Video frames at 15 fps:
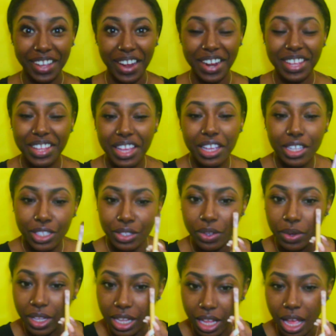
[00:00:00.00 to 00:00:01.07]
Sorry.
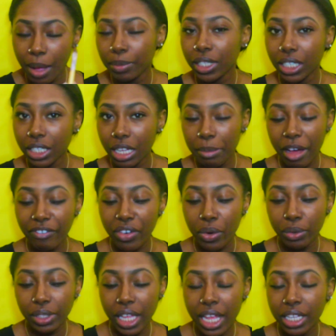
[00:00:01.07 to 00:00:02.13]
So yeah, I'm looking at my
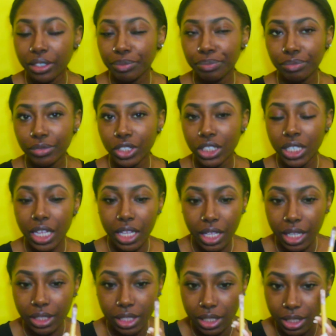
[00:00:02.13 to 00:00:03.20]
phone like, Janae,
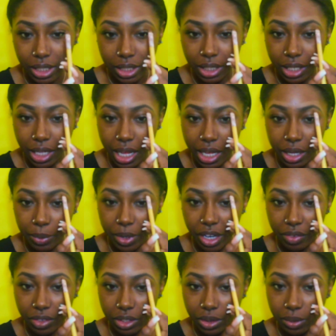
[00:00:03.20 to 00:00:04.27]
like, this nigga lying or
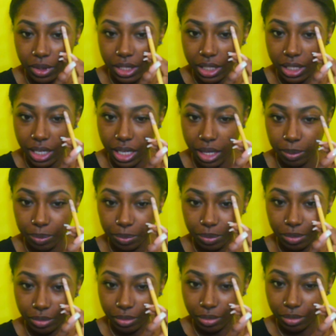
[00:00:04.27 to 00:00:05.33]
whatever. Don't listen to him.
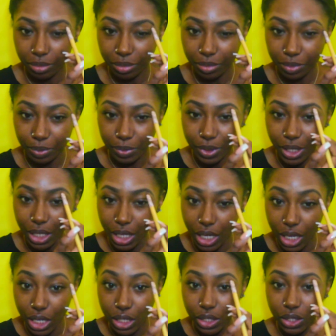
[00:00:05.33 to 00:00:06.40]

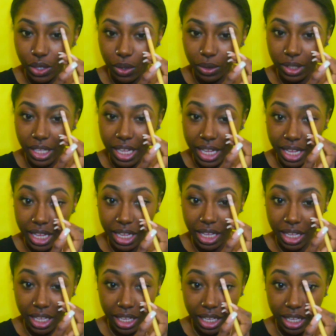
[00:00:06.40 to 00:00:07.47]
So
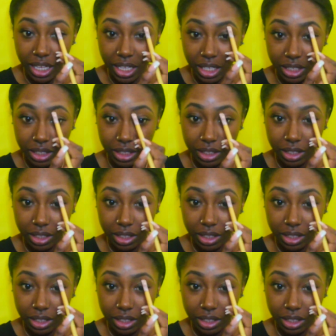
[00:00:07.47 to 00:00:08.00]
then,